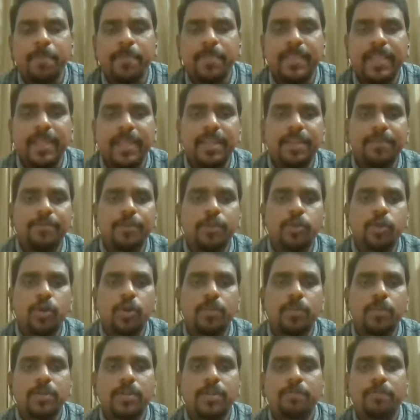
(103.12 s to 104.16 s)
Then, if you
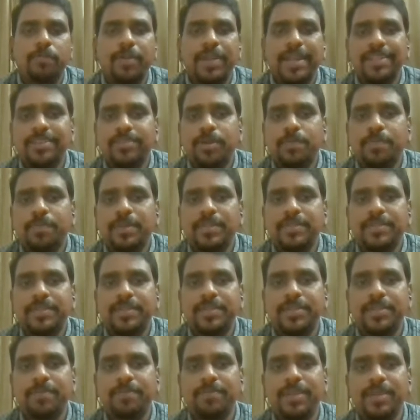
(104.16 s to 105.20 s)
talk about the philanthropic
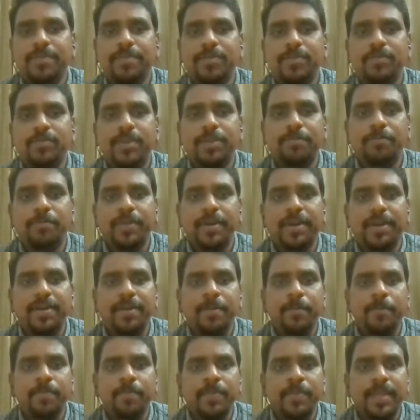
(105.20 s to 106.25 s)
theory of labor welfare,
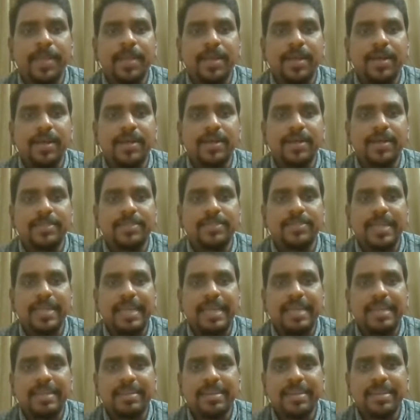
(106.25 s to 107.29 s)
it is the
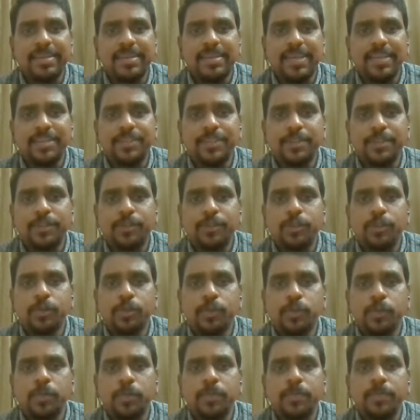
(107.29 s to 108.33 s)
inclination to
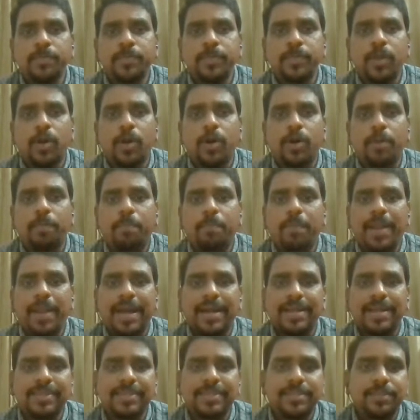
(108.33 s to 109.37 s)
do or
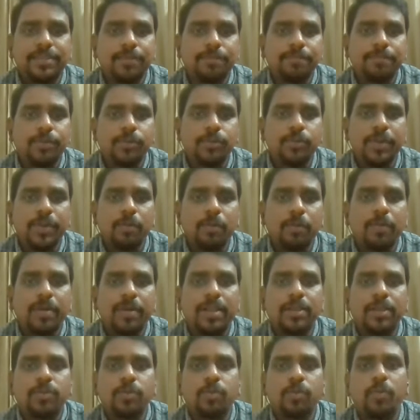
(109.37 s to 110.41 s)
practice of doing
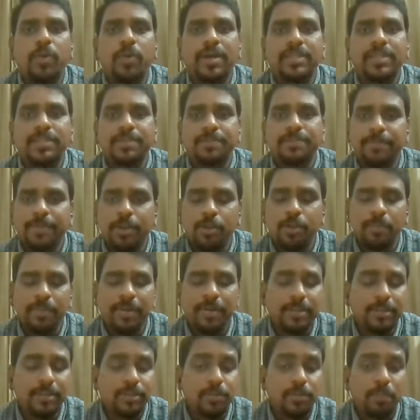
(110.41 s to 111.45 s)
well to one's fellow men.